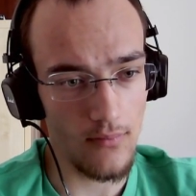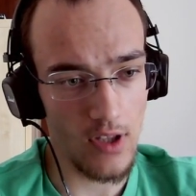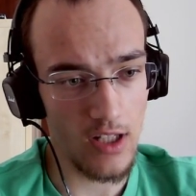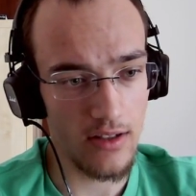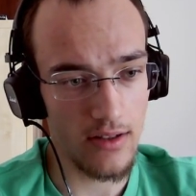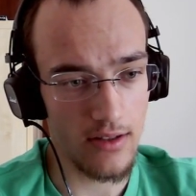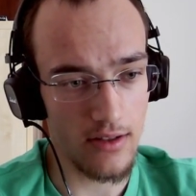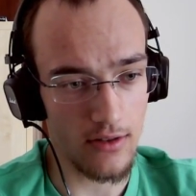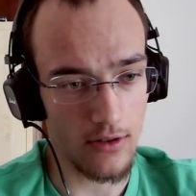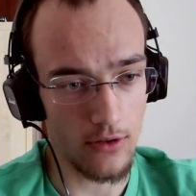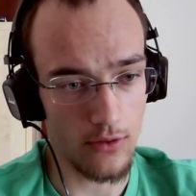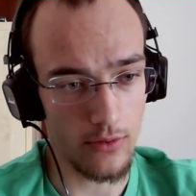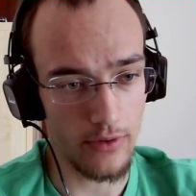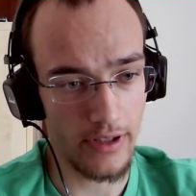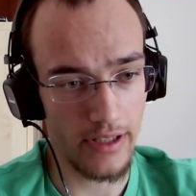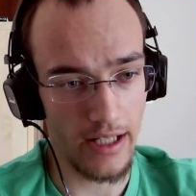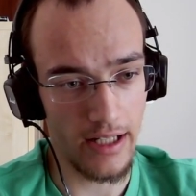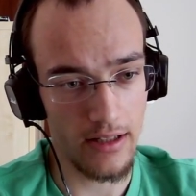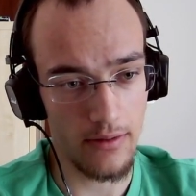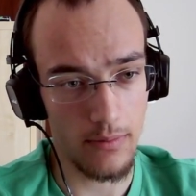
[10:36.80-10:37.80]
so
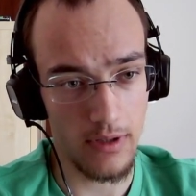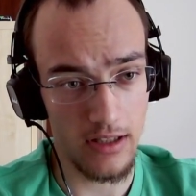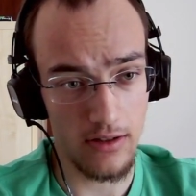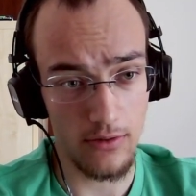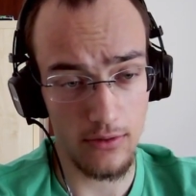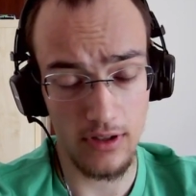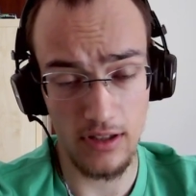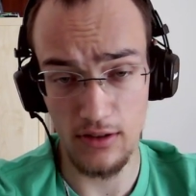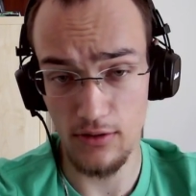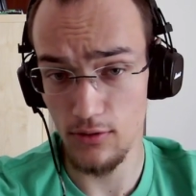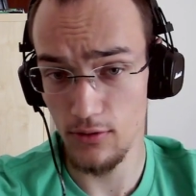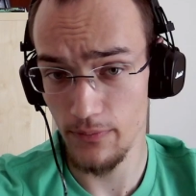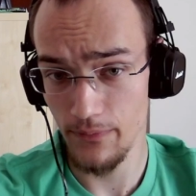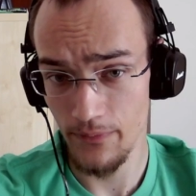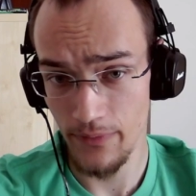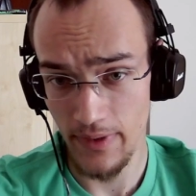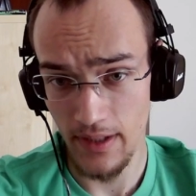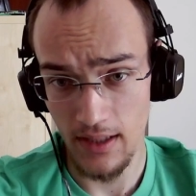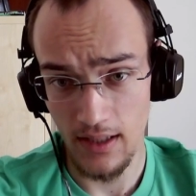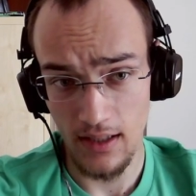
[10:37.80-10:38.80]
knight b to d2.
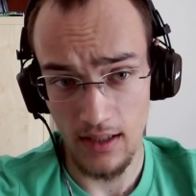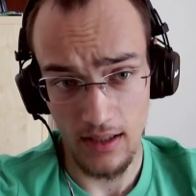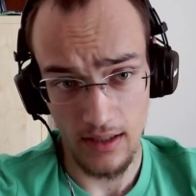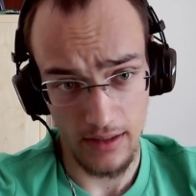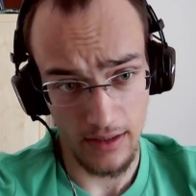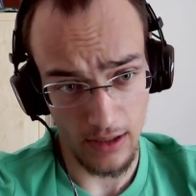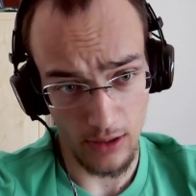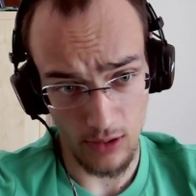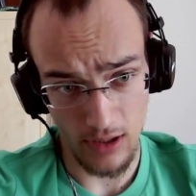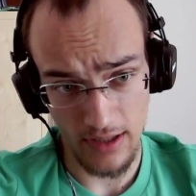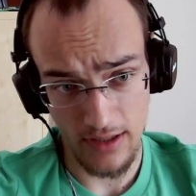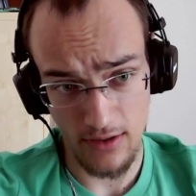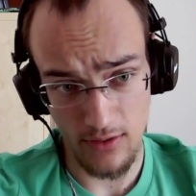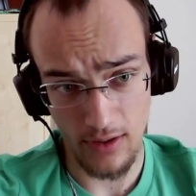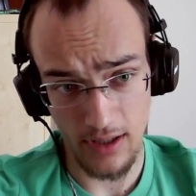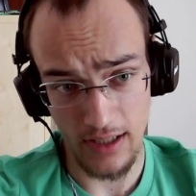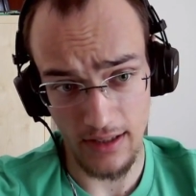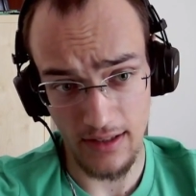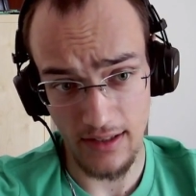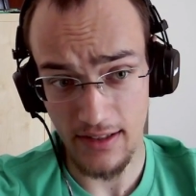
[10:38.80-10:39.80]
Now let's
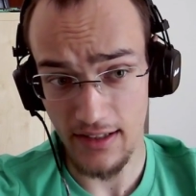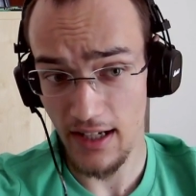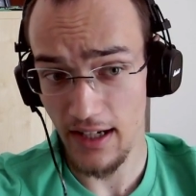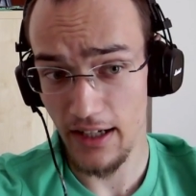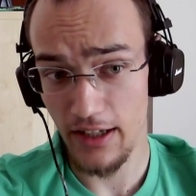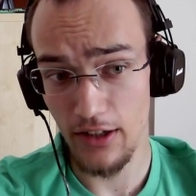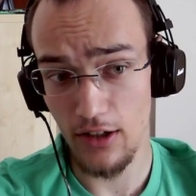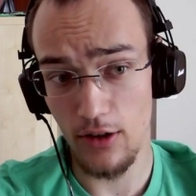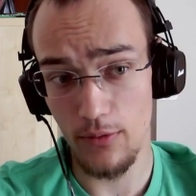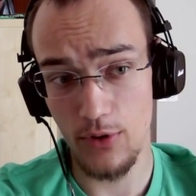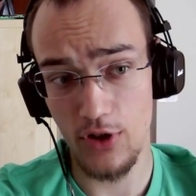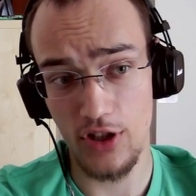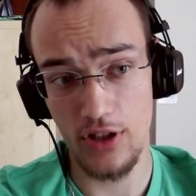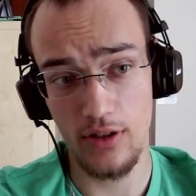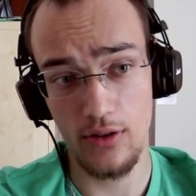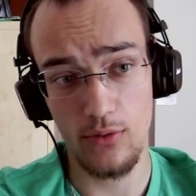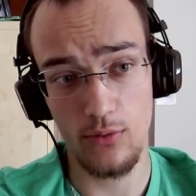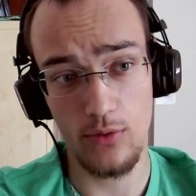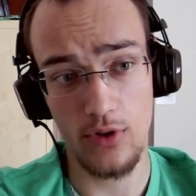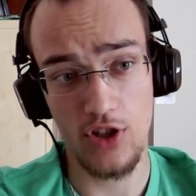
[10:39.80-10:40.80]
look at the second
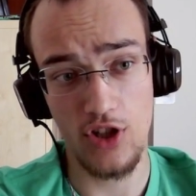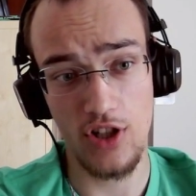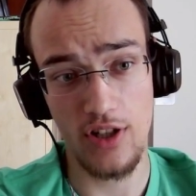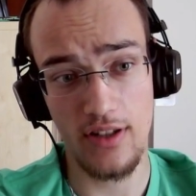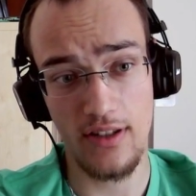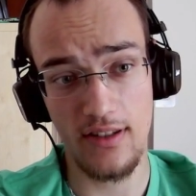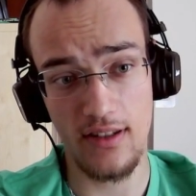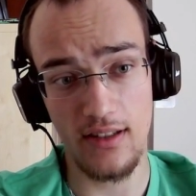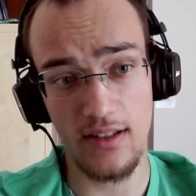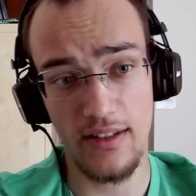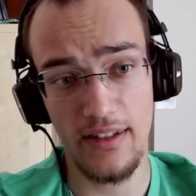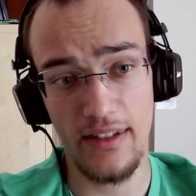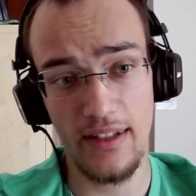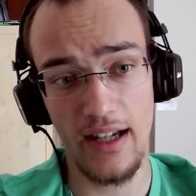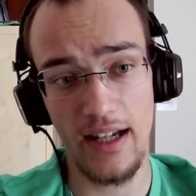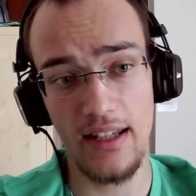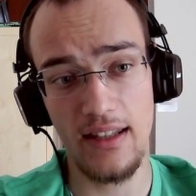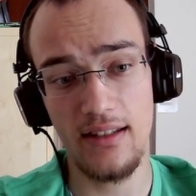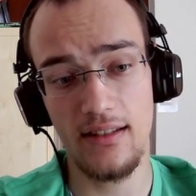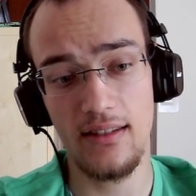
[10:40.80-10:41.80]
option, which is
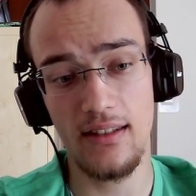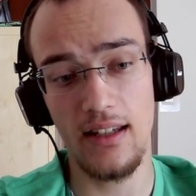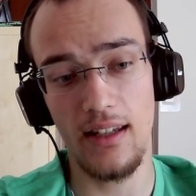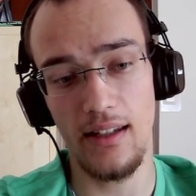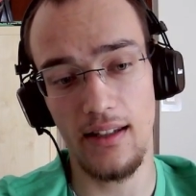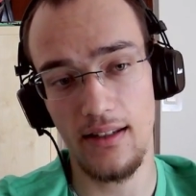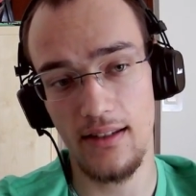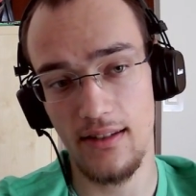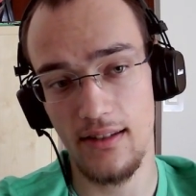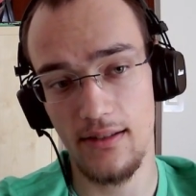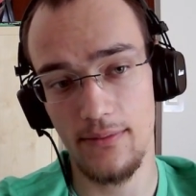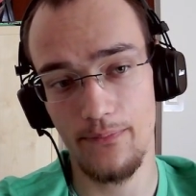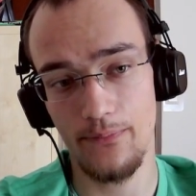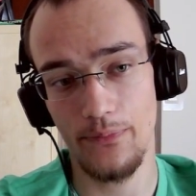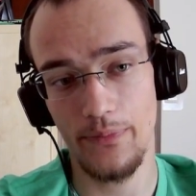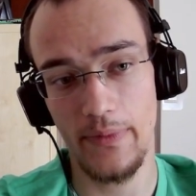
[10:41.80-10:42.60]
knight takes.